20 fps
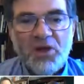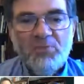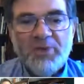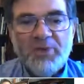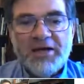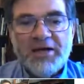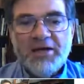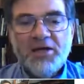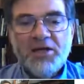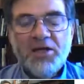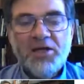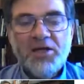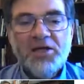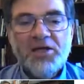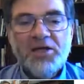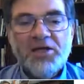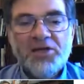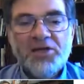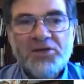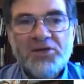But
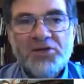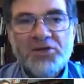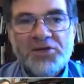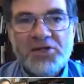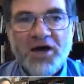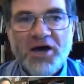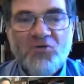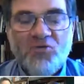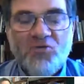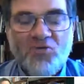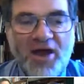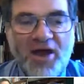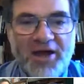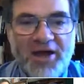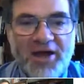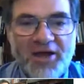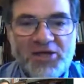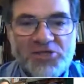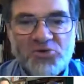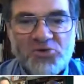done
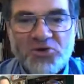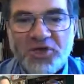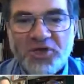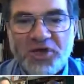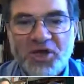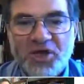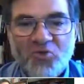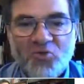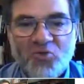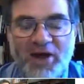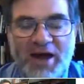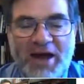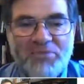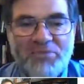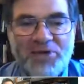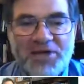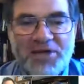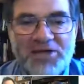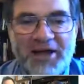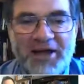right is really a
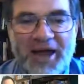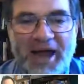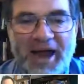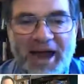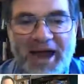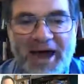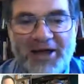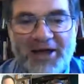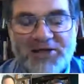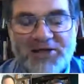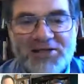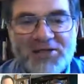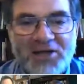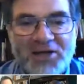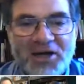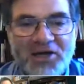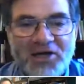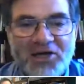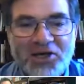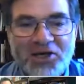rabbit in the hat.
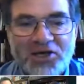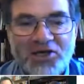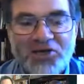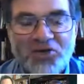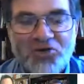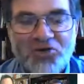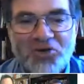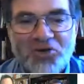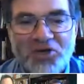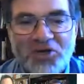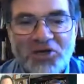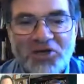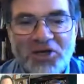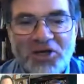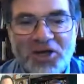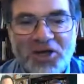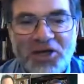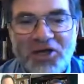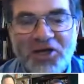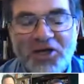I think you, you
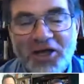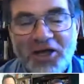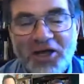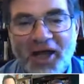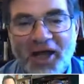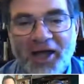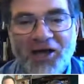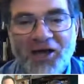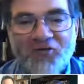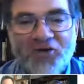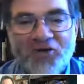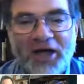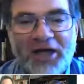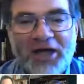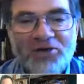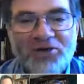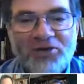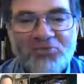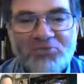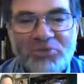need, again, if I
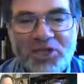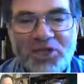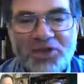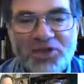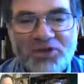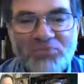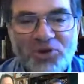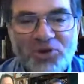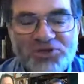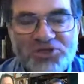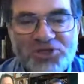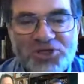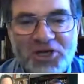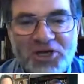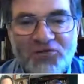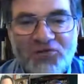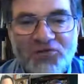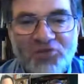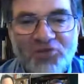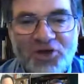can be the person
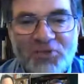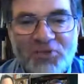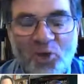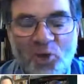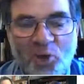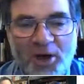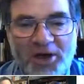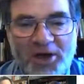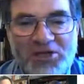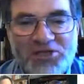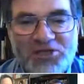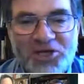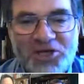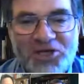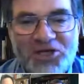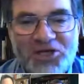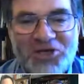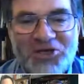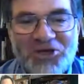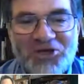of three points,
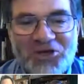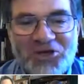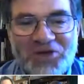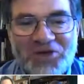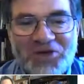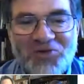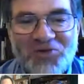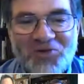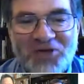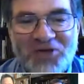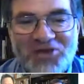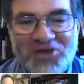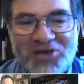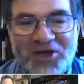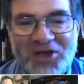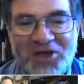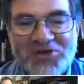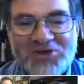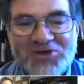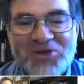I think you need three
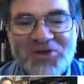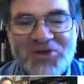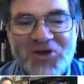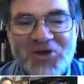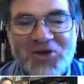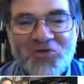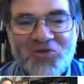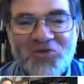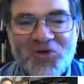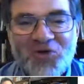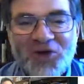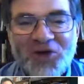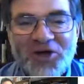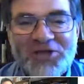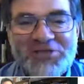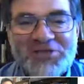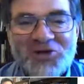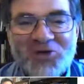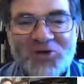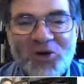things for
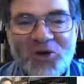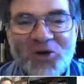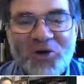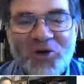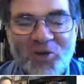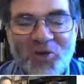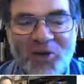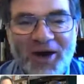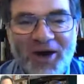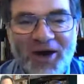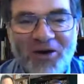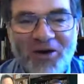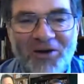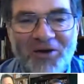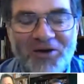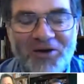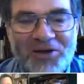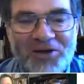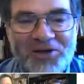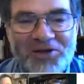it to work
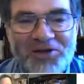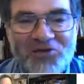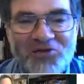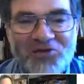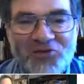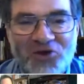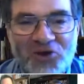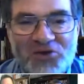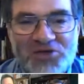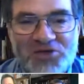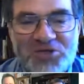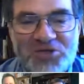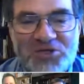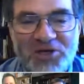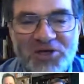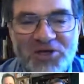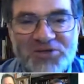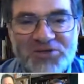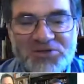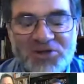well. The first
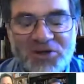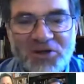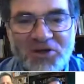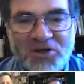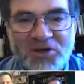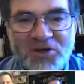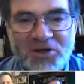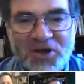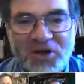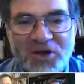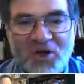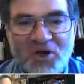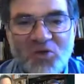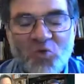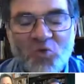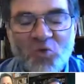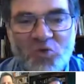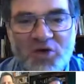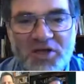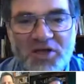is you need
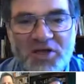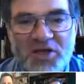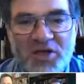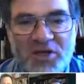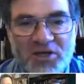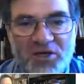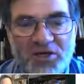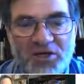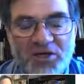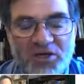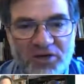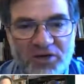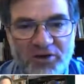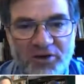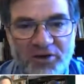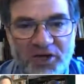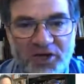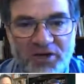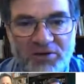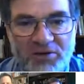really good
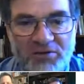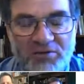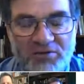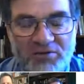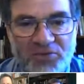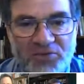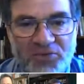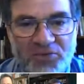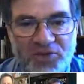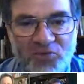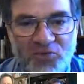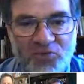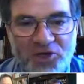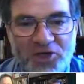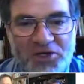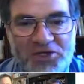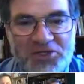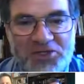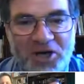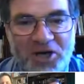clerking, and
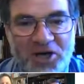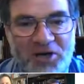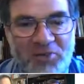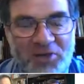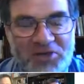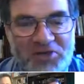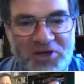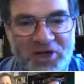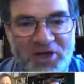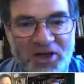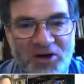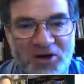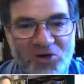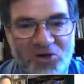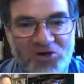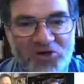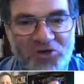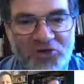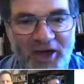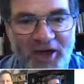we could talk about that
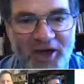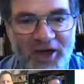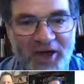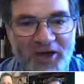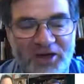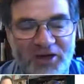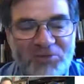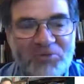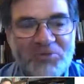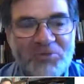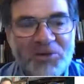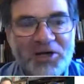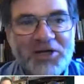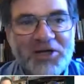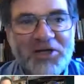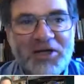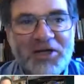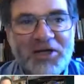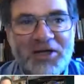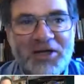all day,
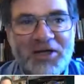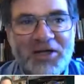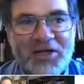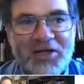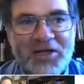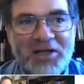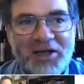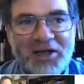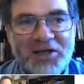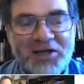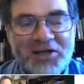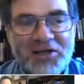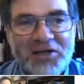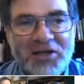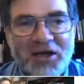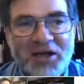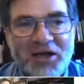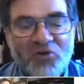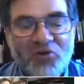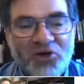but That,
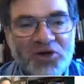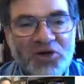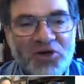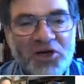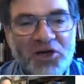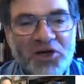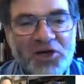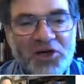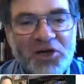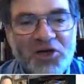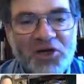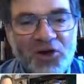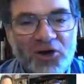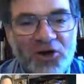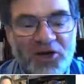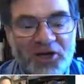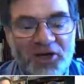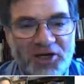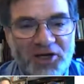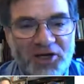that really good
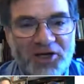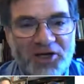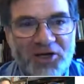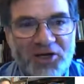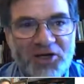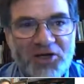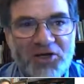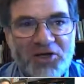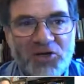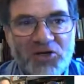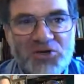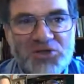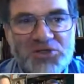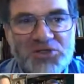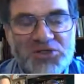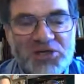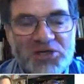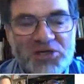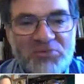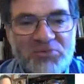clerking
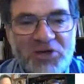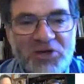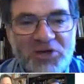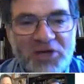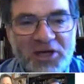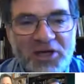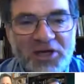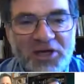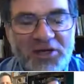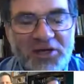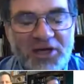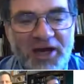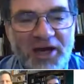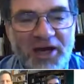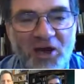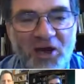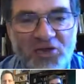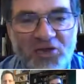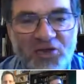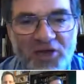includes the ability
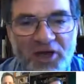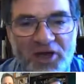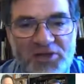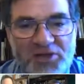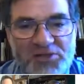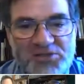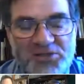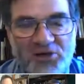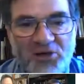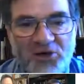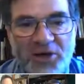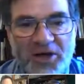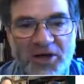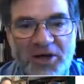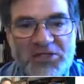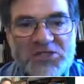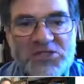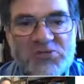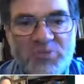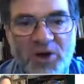to hear things that are
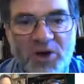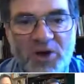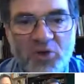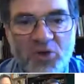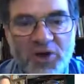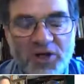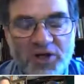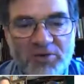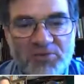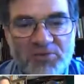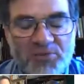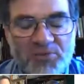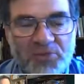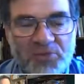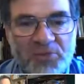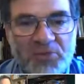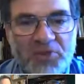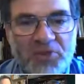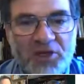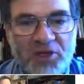not spoken,
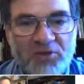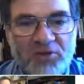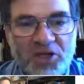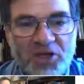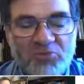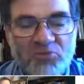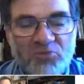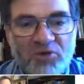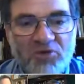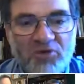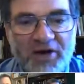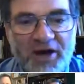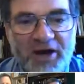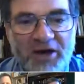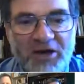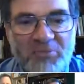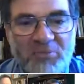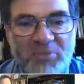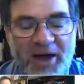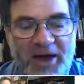that can
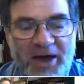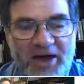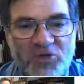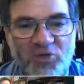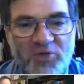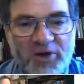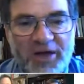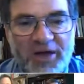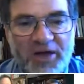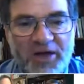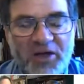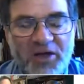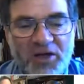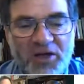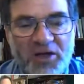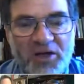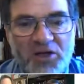provide a pathway